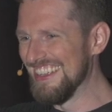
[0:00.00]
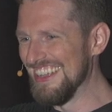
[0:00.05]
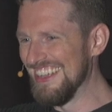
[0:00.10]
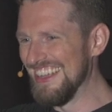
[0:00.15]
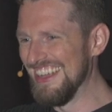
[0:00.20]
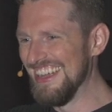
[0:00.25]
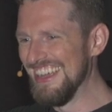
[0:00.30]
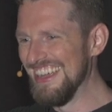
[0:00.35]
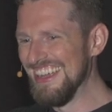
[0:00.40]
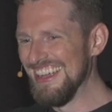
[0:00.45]

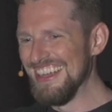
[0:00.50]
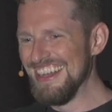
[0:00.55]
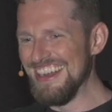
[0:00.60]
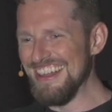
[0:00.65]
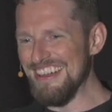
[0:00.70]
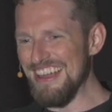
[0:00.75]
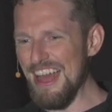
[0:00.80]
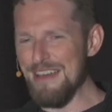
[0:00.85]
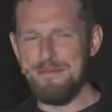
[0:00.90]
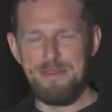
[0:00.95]
you know,
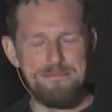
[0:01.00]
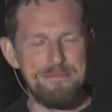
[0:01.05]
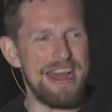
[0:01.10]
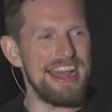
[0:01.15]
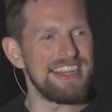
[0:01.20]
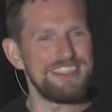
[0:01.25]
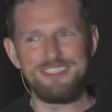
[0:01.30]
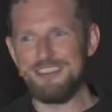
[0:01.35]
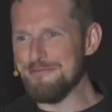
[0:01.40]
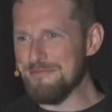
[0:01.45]
I've been
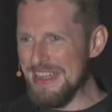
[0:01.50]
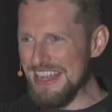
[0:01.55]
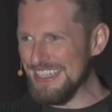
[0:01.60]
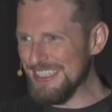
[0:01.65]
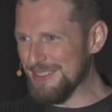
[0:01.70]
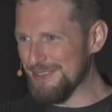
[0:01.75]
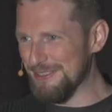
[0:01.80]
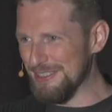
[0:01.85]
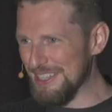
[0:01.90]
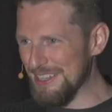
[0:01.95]
buying
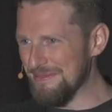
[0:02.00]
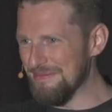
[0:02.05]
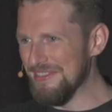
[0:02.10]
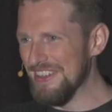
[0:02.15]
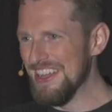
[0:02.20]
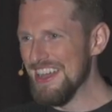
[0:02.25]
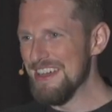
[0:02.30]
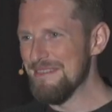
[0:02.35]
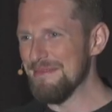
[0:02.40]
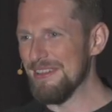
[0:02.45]
domains for them.
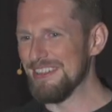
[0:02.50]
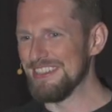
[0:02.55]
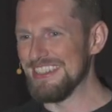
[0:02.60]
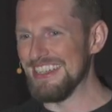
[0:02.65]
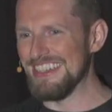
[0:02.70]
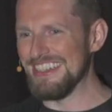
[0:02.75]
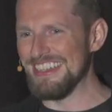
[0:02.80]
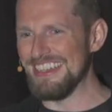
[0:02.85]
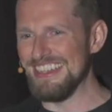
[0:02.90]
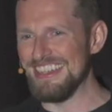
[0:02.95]
But I was
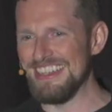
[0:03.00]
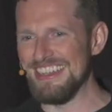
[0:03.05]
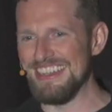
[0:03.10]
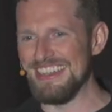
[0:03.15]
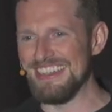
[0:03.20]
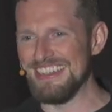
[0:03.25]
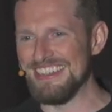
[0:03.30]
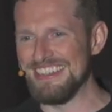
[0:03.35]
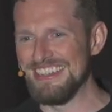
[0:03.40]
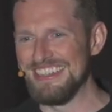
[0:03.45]
like,
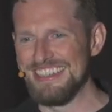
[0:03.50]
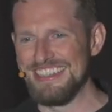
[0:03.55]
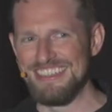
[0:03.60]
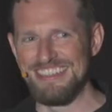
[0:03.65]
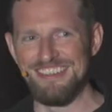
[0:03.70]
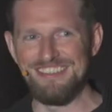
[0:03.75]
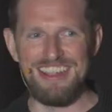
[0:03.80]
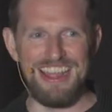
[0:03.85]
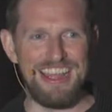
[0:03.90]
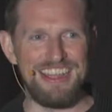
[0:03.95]
uh,
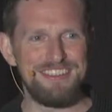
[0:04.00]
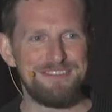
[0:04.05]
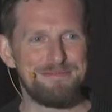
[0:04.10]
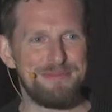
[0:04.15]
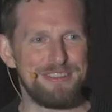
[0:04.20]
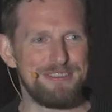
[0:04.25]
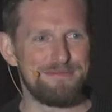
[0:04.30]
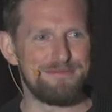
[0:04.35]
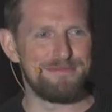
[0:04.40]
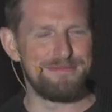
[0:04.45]
okay,
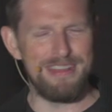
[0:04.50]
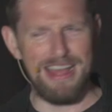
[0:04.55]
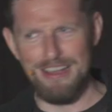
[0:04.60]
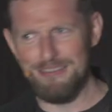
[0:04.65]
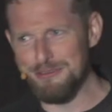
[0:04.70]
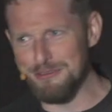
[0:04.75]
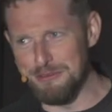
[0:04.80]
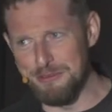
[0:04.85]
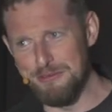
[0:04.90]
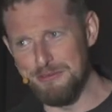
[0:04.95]
but how
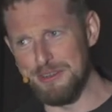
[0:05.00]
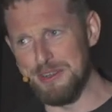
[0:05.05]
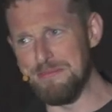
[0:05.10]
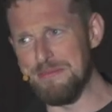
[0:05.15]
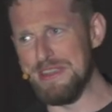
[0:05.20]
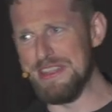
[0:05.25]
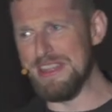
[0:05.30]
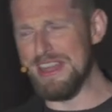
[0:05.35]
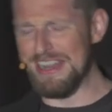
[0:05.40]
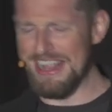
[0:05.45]
cool would it
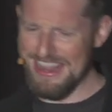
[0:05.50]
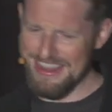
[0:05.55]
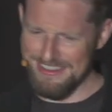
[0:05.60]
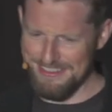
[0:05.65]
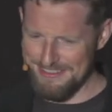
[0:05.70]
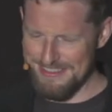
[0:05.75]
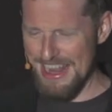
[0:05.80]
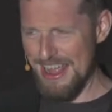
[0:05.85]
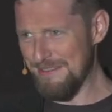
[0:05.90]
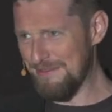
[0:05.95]
be that, hey,
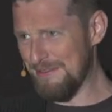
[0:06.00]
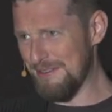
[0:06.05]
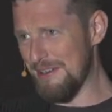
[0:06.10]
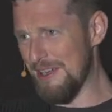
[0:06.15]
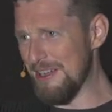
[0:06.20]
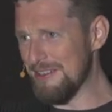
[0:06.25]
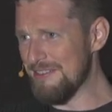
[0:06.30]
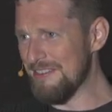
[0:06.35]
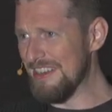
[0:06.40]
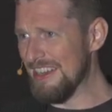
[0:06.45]
now for
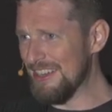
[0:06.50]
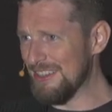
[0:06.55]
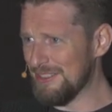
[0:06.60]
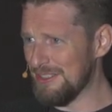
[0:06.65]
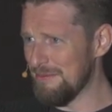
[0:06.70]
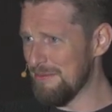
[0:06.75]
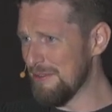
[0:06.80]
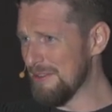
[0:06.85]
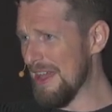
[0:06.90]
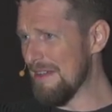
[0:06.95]
100 years,
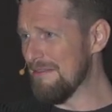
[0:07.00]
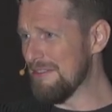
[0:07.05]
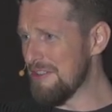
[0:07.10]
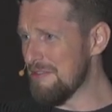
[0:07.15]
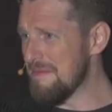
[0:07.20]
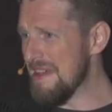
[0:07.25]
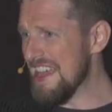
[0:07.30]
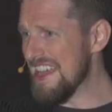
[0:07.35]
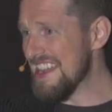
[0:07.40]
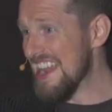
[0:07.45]
you both have a
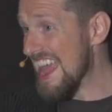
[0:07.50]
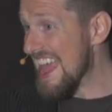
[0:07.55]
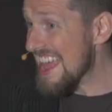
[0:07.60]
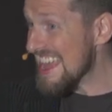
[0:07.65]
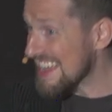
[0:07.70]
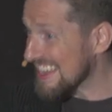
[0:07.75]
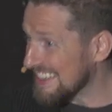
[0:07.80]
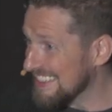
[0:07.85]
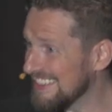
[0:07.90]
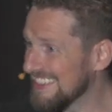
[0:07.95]
domain
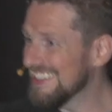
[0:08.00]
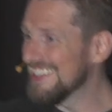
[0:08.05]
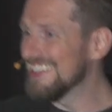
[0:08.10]
and